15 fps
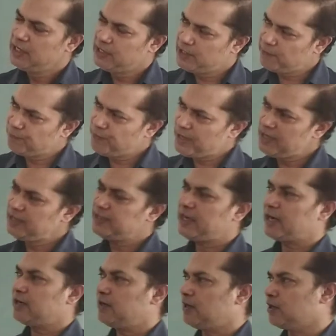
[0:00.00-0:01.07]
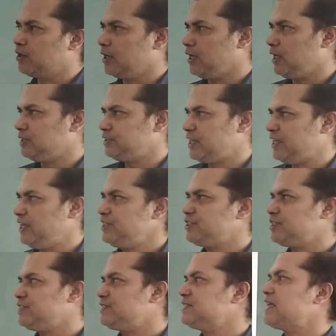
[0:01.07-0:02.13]
Different
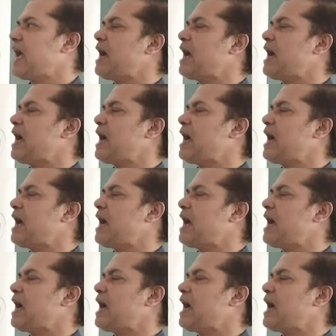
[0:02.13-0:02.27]
generations